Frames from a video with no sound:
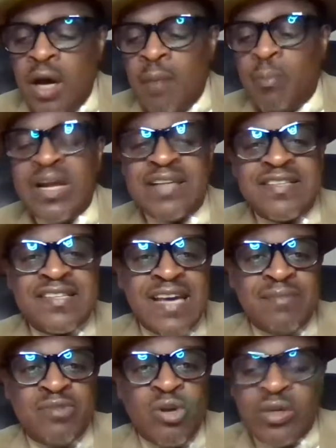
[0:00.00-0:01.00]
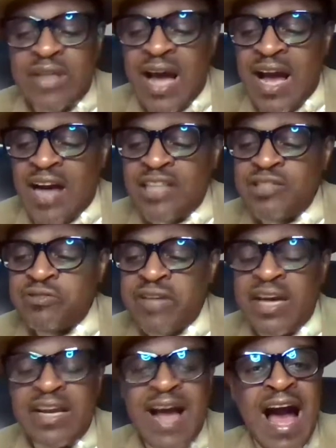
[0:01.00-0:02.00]
But at the same token, I
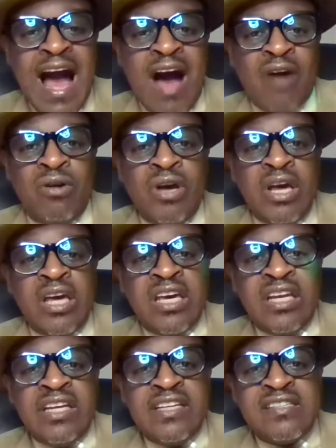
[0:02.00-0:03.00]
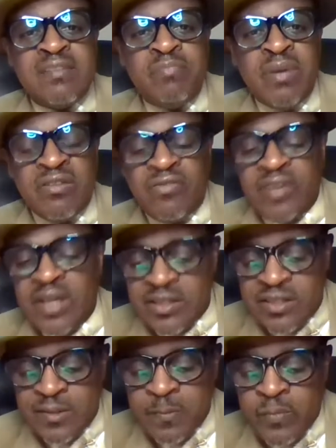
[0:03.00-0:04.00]
understand how it is to benefit
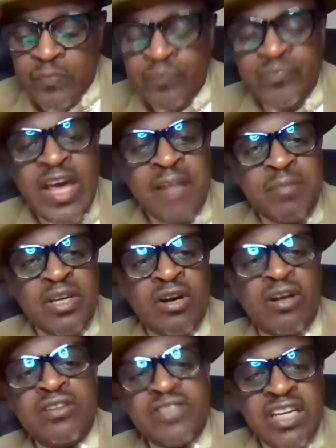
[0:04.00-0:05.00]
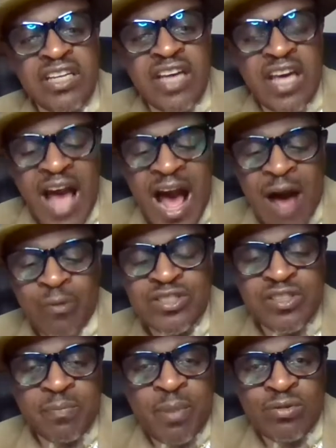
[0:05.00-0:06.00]
us. And because how it's
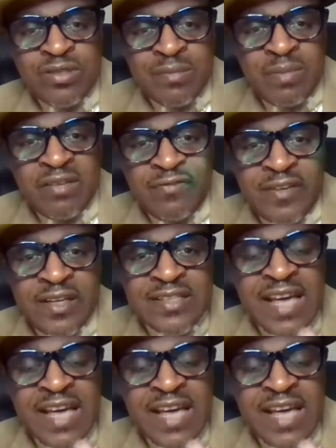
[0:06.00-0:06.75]
supposed to benefit us,